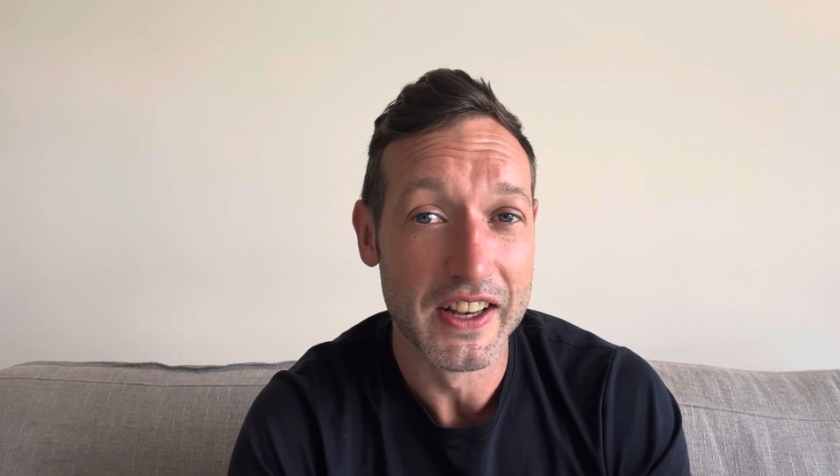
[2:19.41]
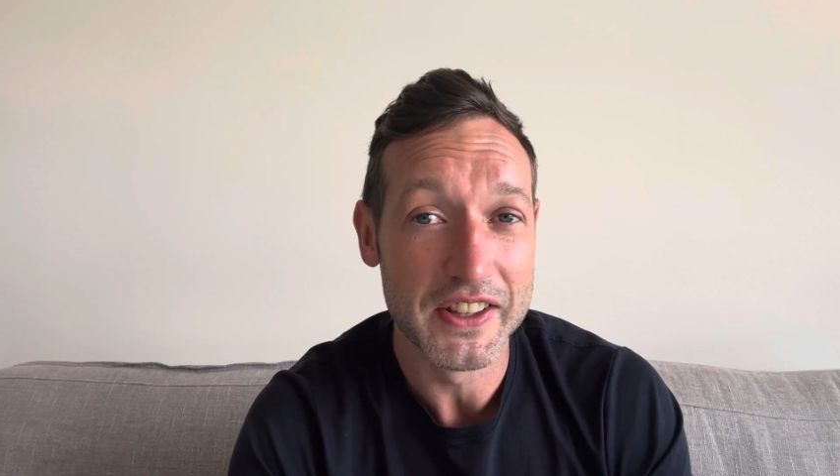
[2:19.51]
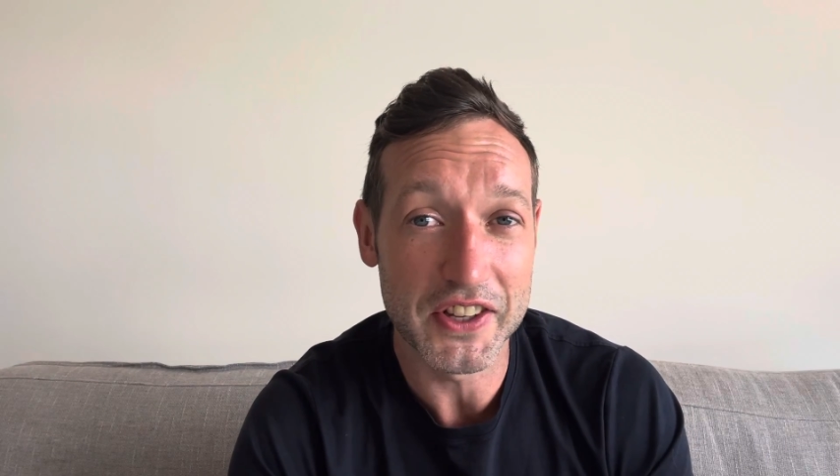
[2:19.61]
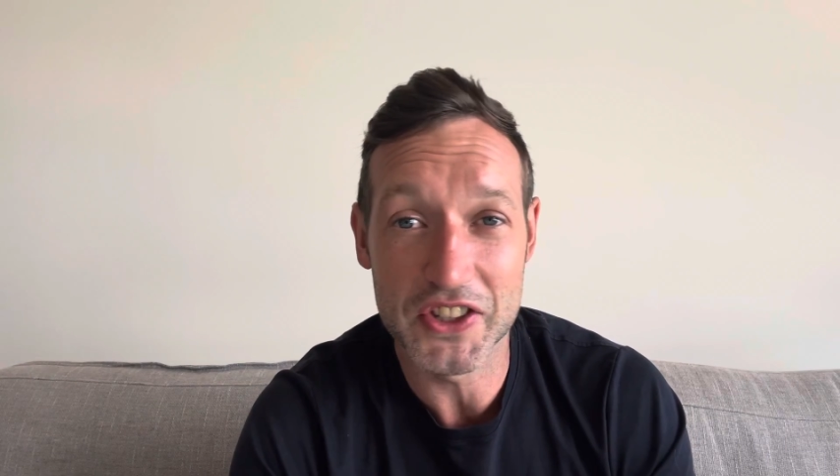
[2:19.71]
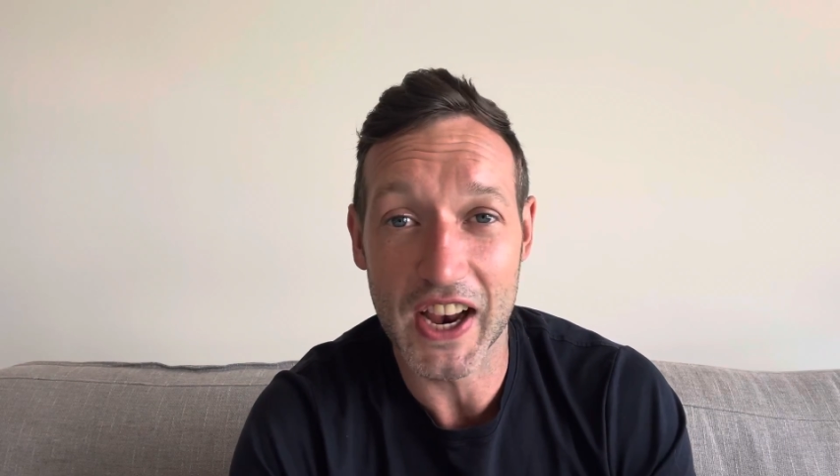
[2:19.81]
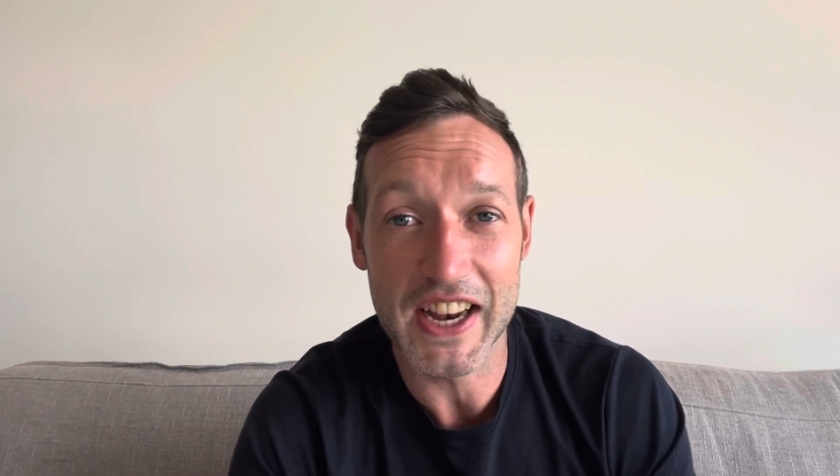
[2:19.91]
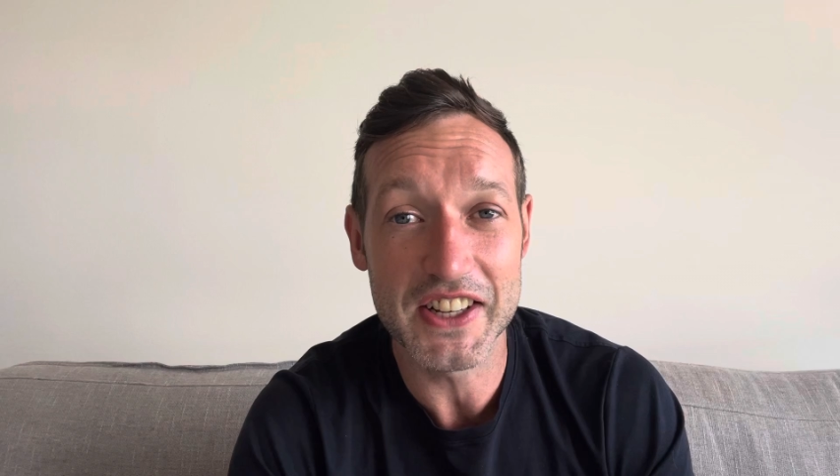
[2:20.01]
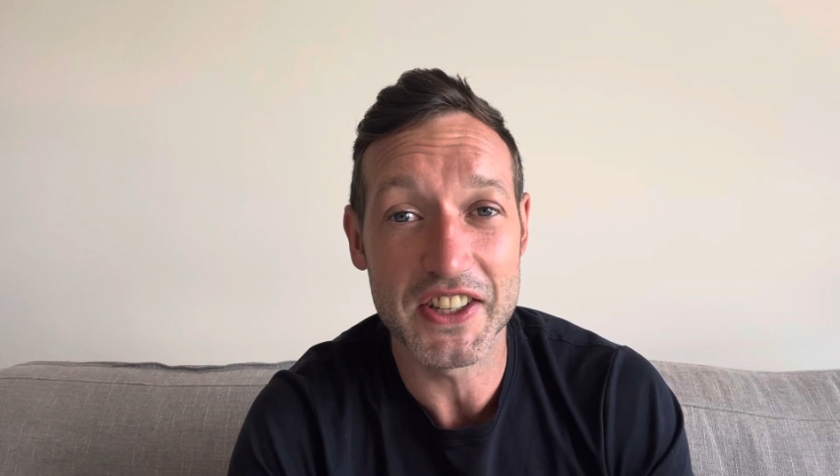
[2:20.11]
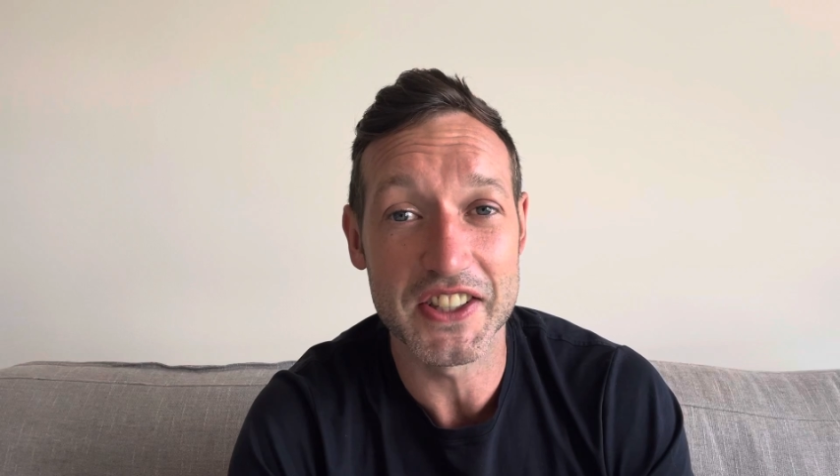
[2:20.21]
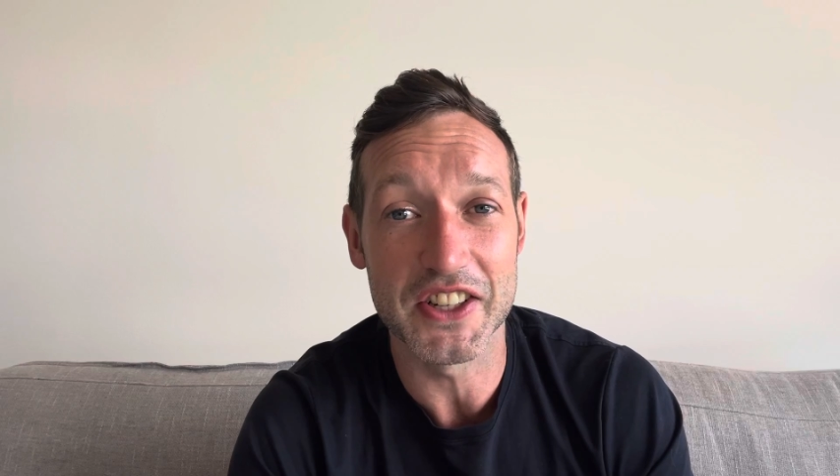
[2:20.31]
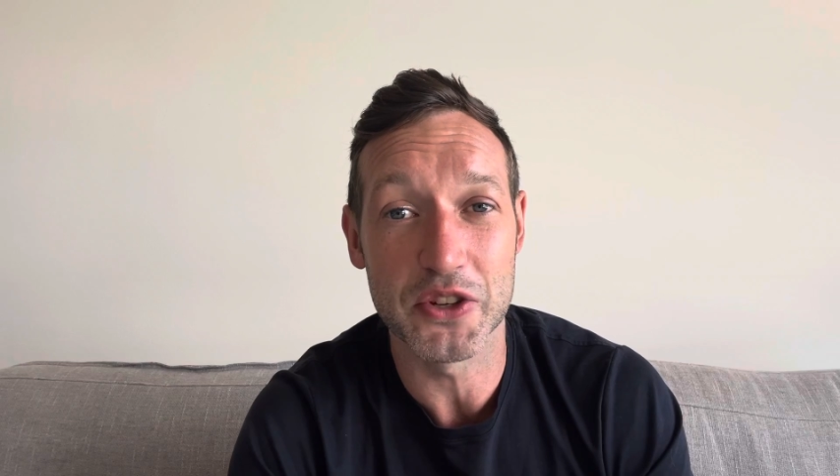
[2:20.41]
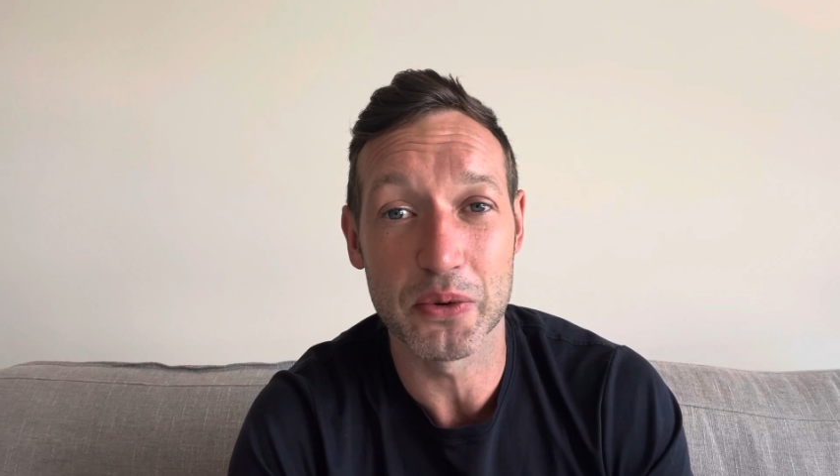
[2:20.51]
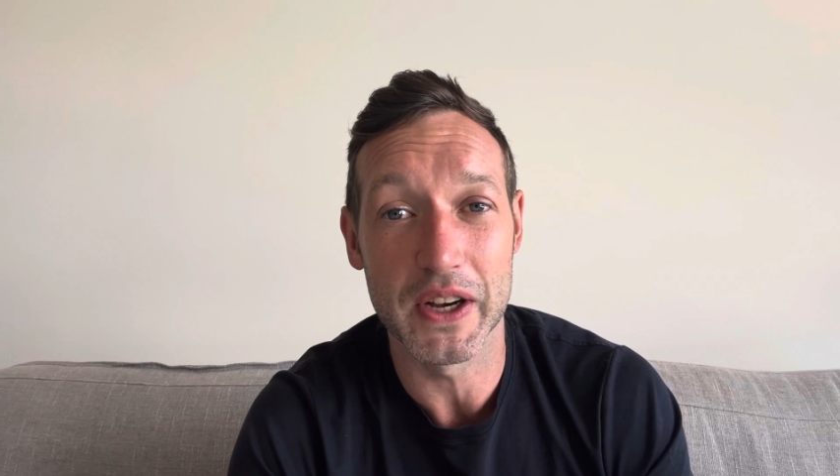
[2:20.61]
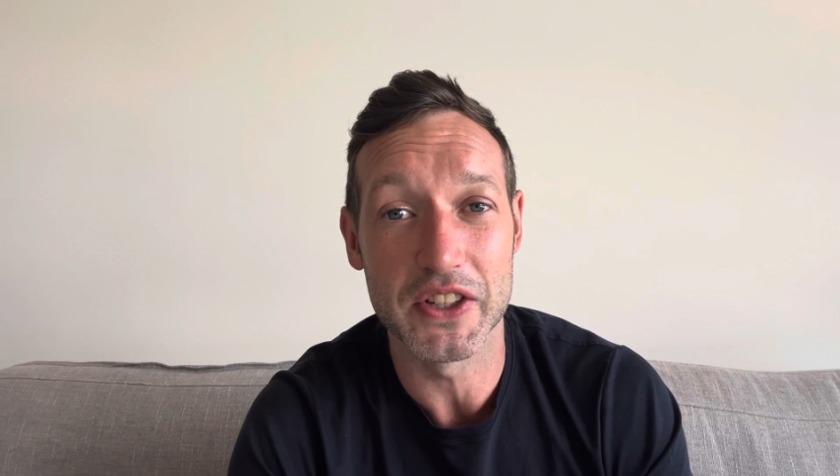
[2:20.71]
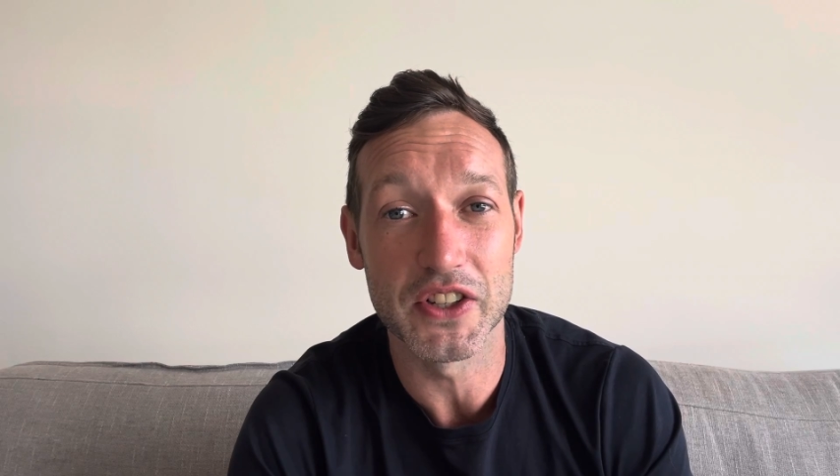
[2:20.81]
to change the
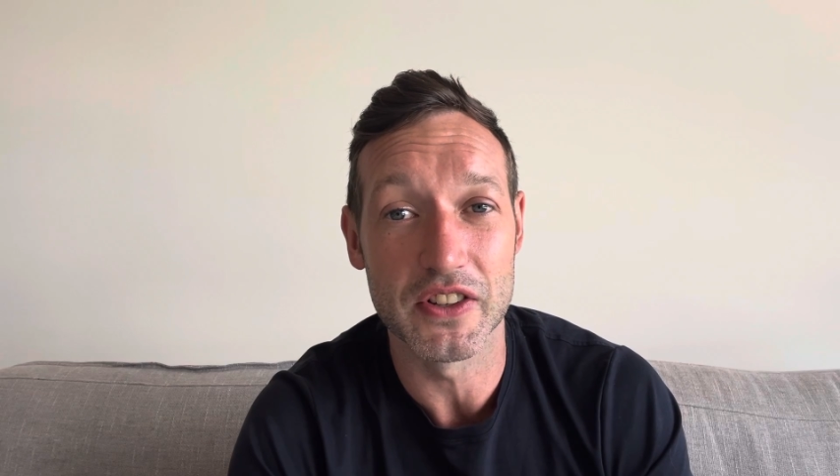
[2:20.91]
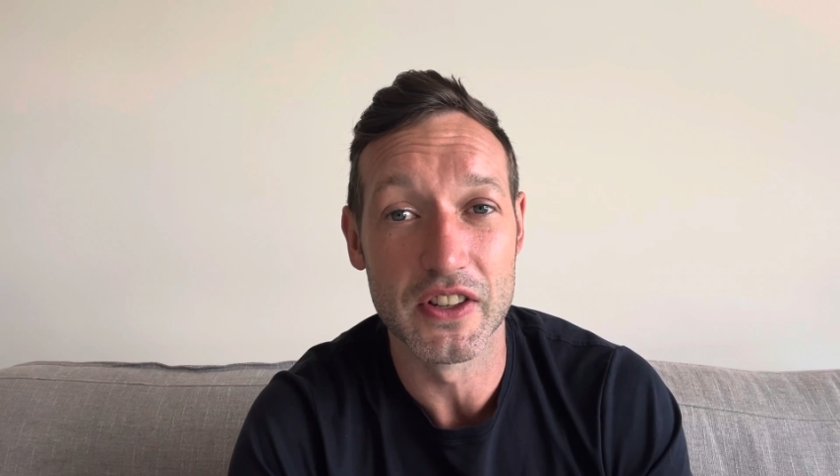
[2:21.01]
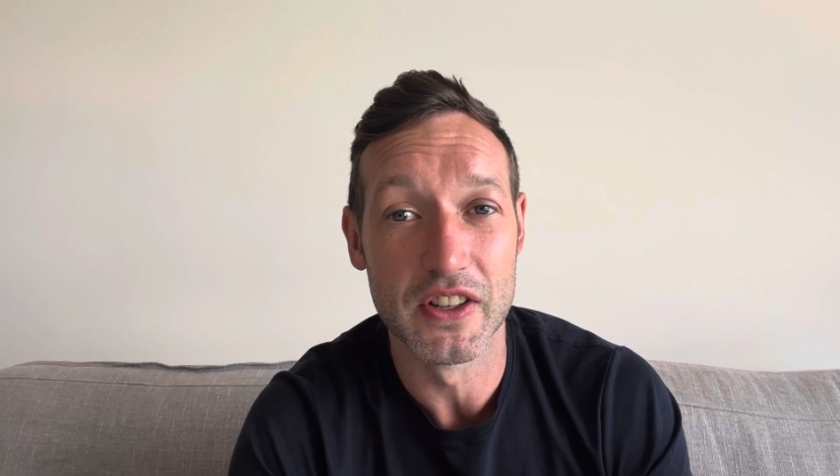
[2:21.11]
situation.